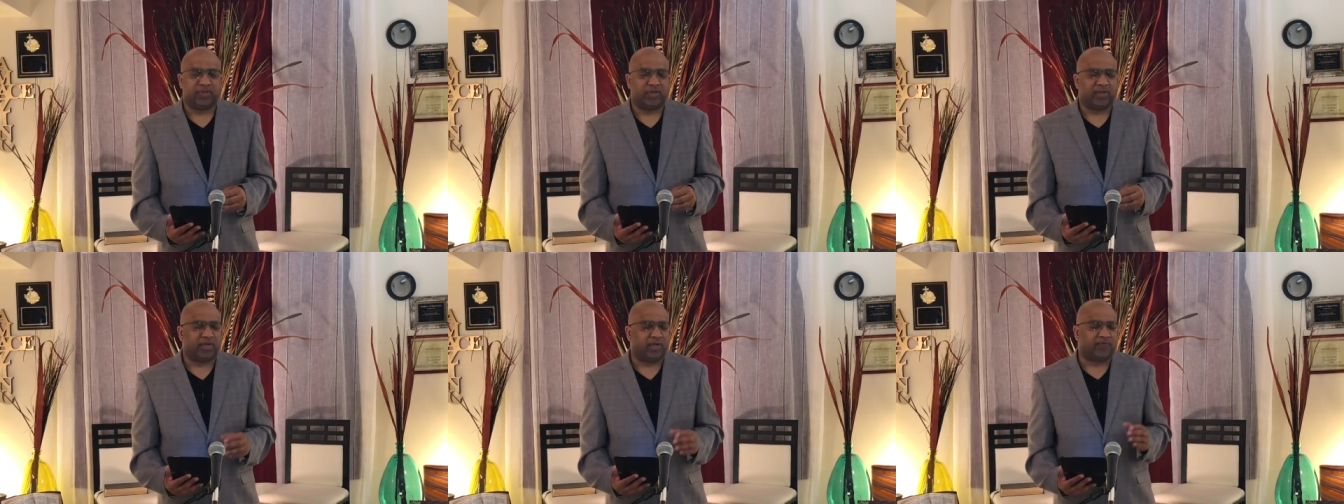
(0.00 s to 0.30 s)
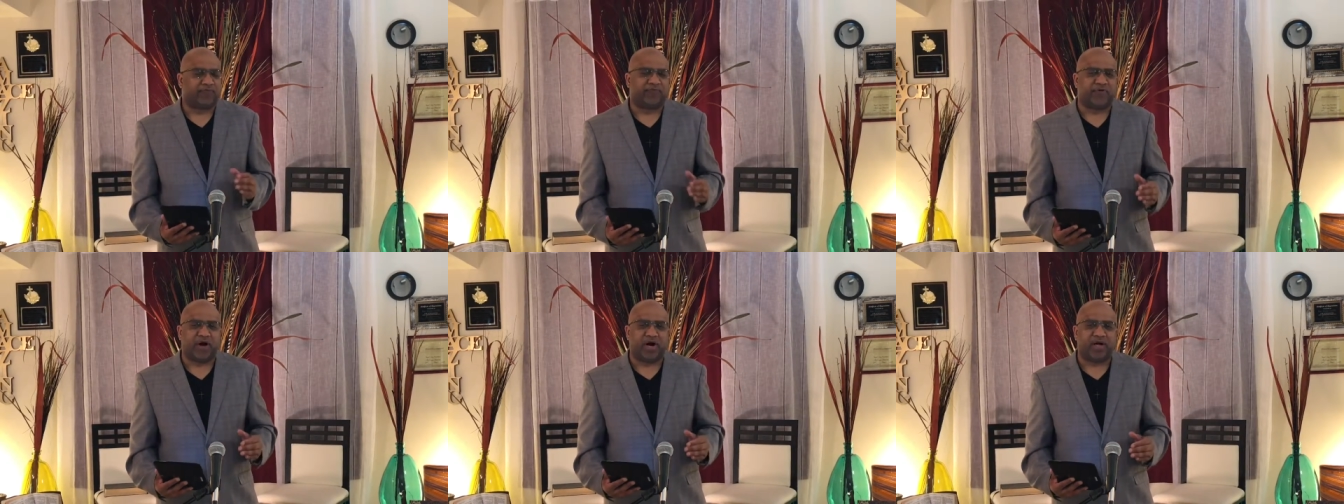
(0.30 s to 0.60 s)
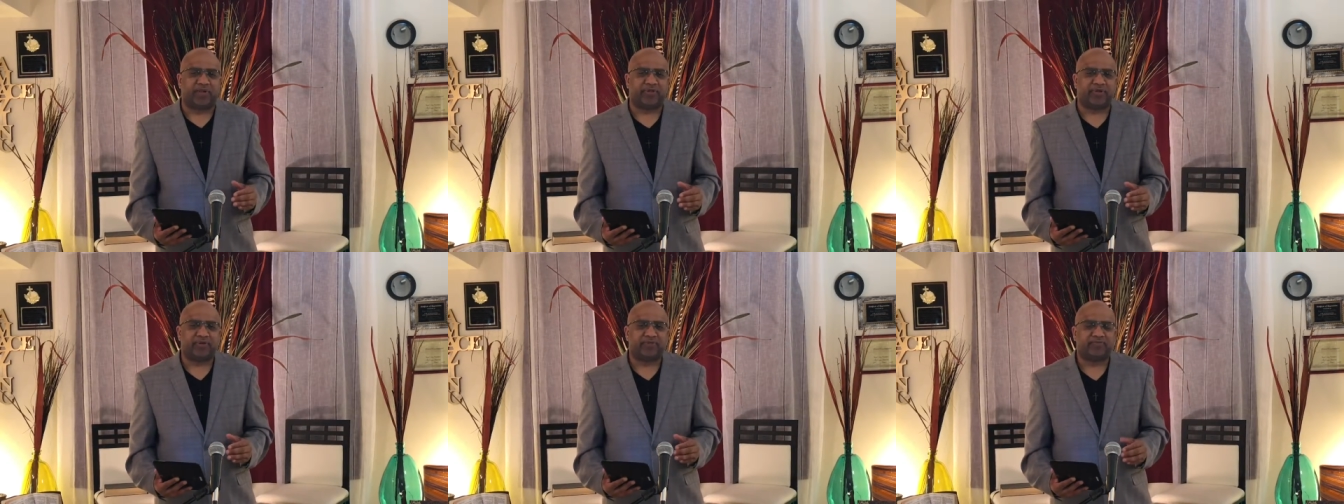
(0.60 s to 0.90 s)
now,
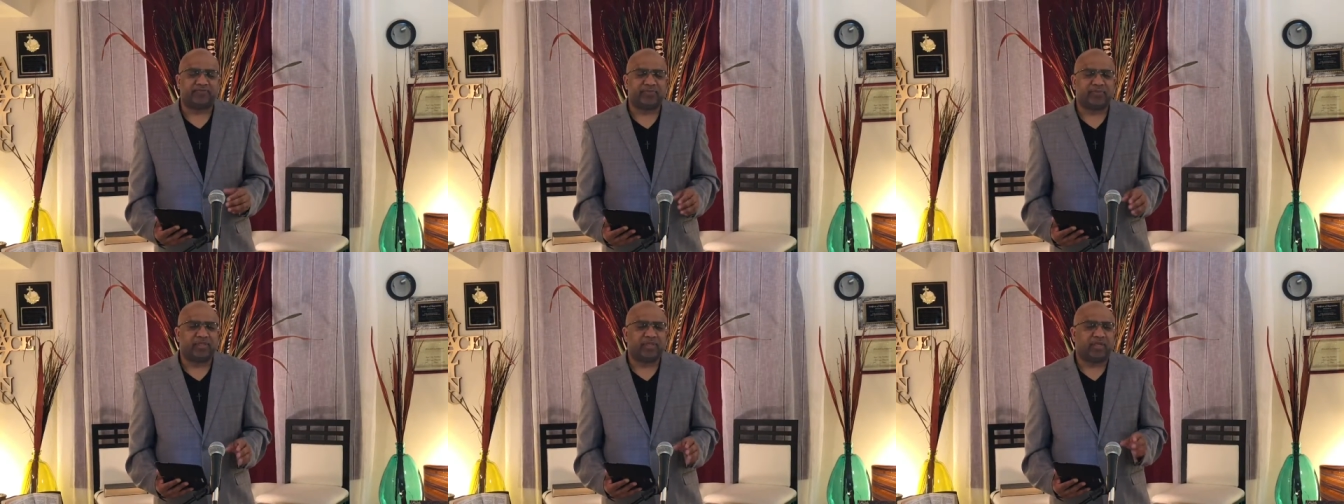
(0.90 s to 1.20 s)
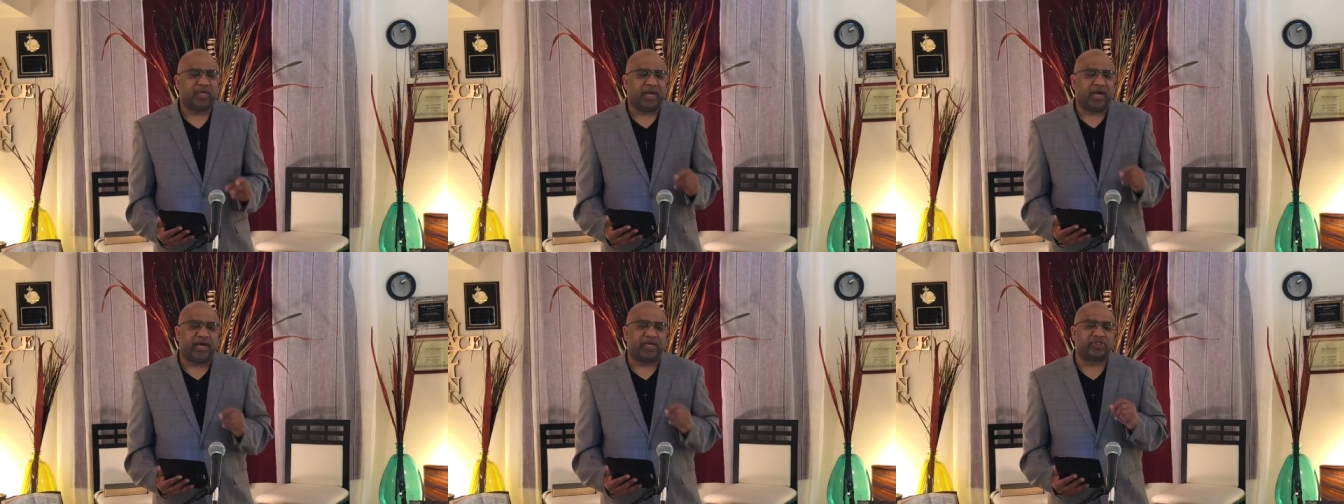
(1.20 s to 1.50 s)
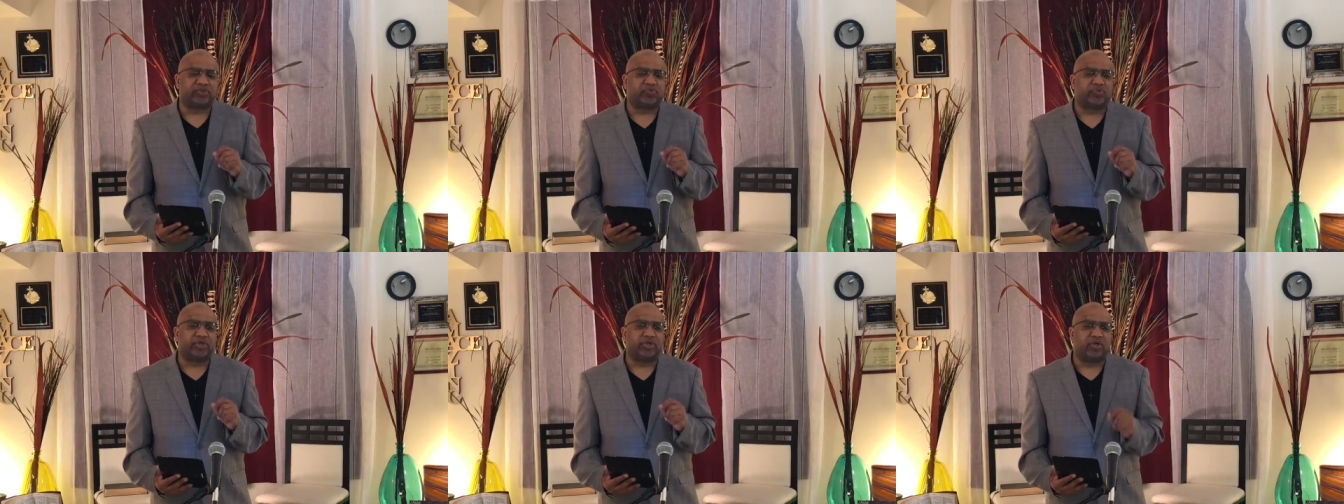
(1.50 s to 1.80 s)
Father,
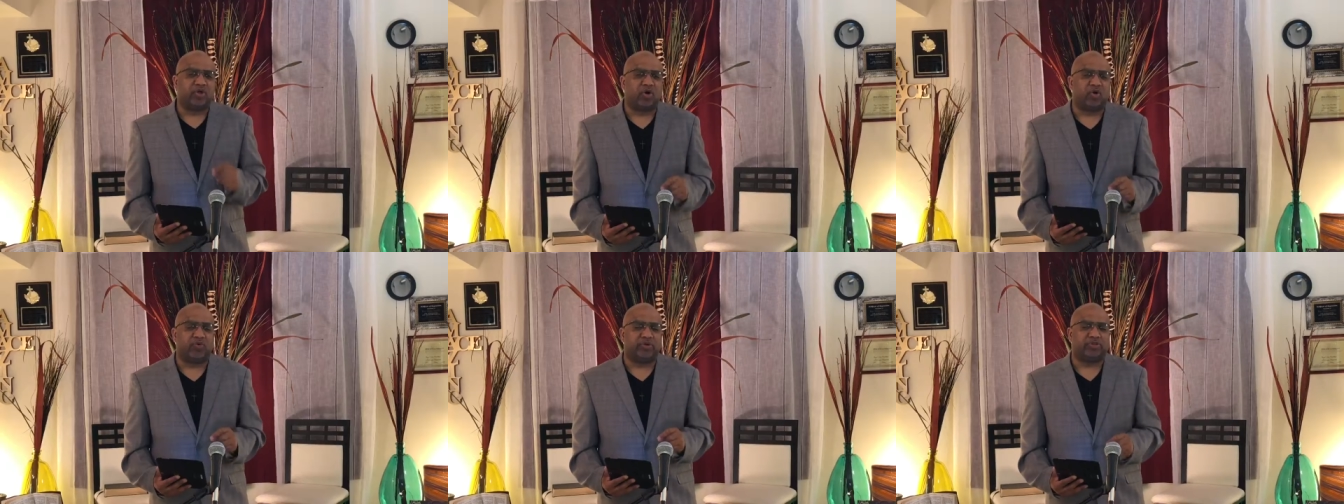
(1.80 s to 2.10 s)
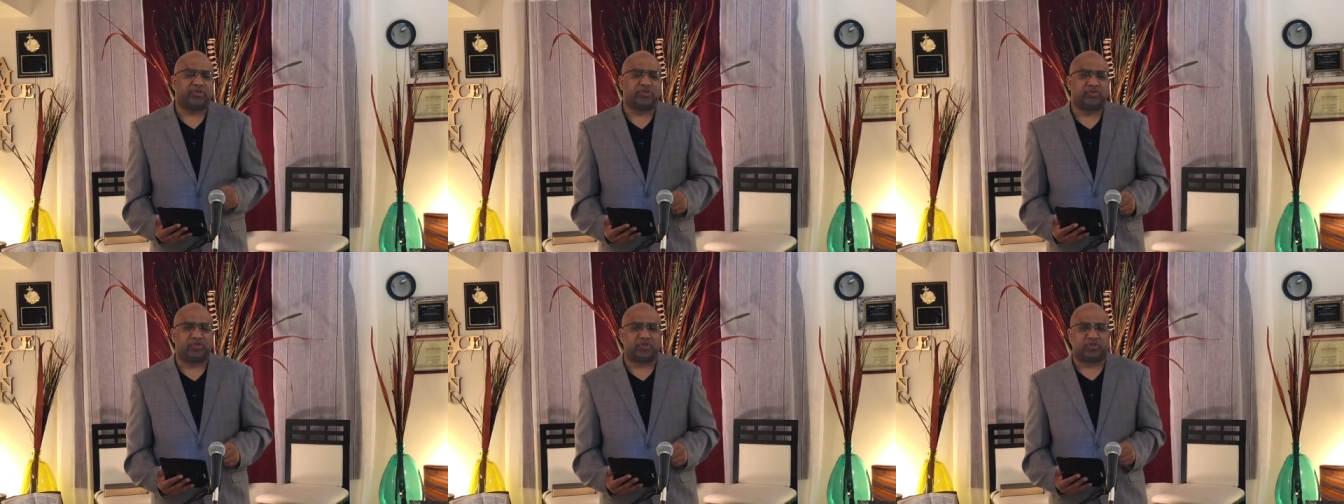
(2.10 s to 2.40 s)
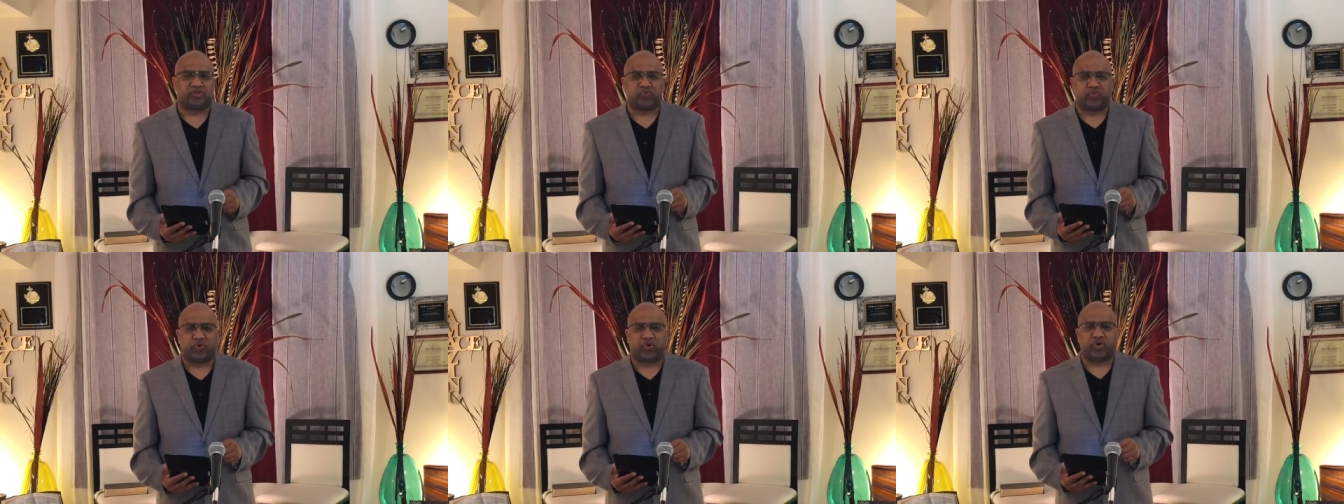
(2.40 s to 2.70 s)
as we go into
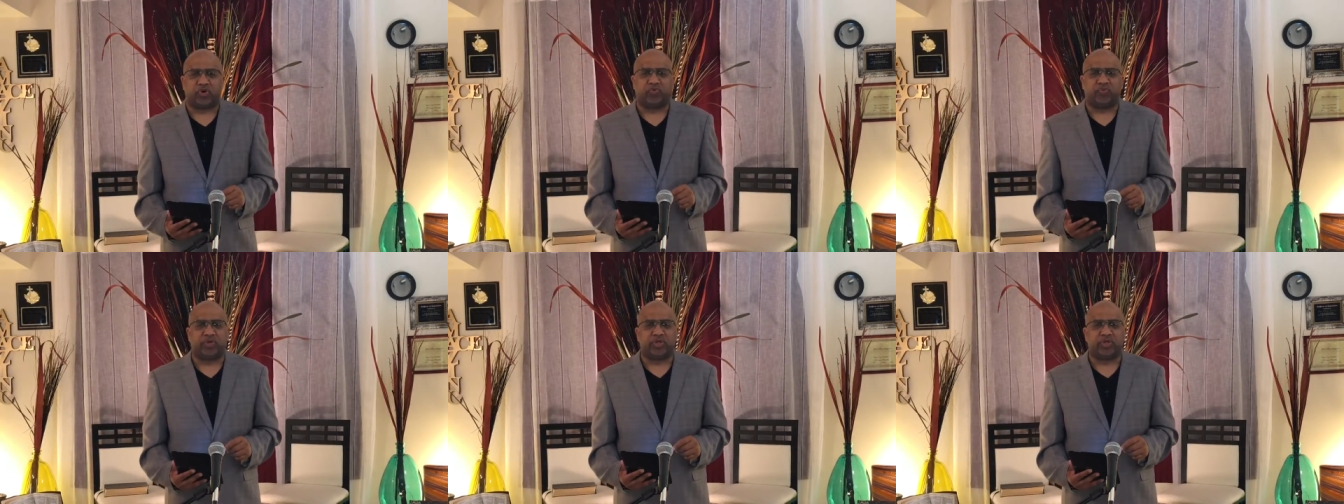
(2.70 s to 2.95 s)
this word,